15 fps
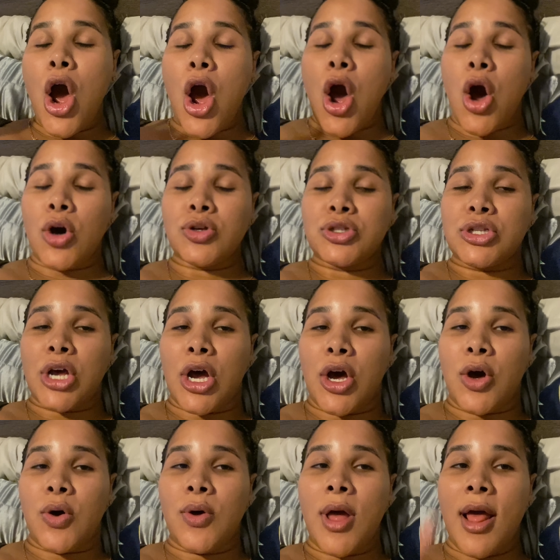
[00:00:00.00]

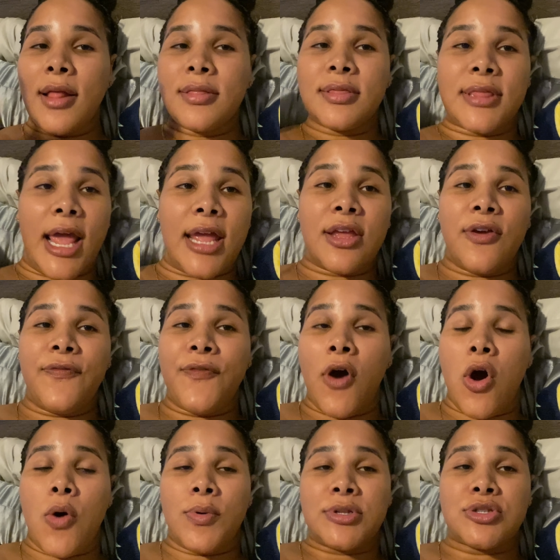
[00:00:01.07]
Also, thank you for
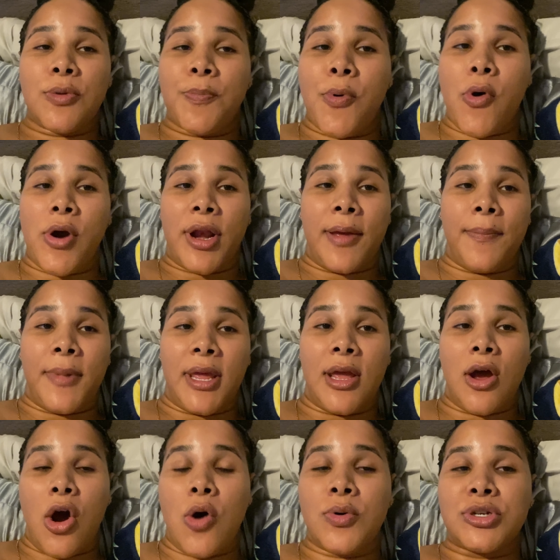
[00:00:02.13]
always supporting
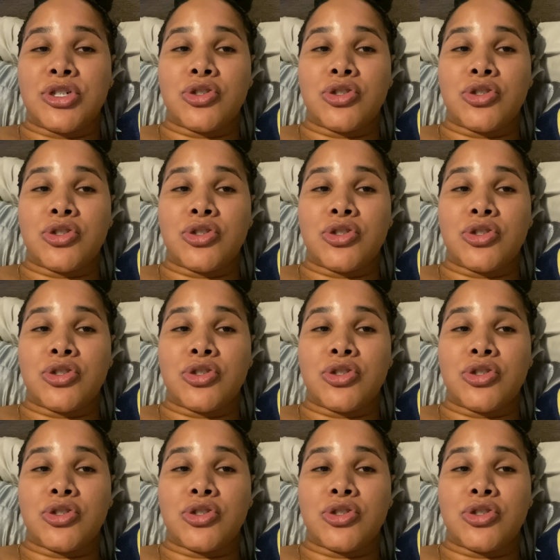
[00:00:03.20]
me, always